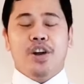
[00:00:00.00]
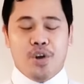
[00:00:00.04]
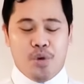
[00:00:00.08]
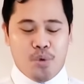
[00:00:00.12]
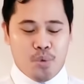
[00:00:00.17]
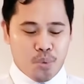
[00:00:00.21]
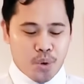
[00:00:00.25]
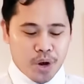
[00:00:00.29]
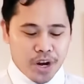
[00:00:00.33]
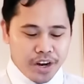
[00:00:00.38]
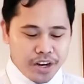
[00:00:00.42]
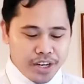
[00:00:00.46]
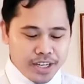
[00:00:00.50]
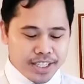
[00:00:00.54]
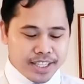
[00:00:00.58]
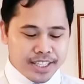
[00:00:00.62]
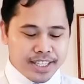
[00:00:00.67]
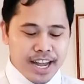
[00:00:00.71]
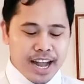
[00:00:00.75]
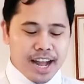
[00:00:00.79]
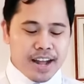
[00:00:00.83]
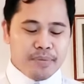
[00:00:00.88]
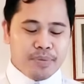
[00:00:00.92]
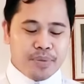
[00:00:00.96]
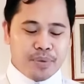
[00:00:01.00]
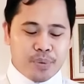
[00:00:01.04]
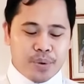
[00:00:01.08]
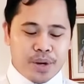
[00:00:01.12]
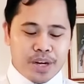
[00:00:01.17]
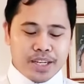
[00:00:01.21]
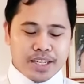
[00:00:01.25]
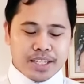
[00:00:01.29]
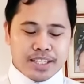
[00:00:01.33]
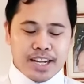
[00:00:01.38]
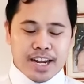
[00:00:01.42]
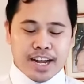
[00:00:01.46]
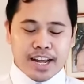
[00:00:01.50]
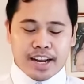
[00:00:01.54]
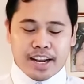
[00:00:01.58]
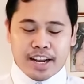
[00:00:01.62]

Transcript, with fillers: Where is that? Where is that?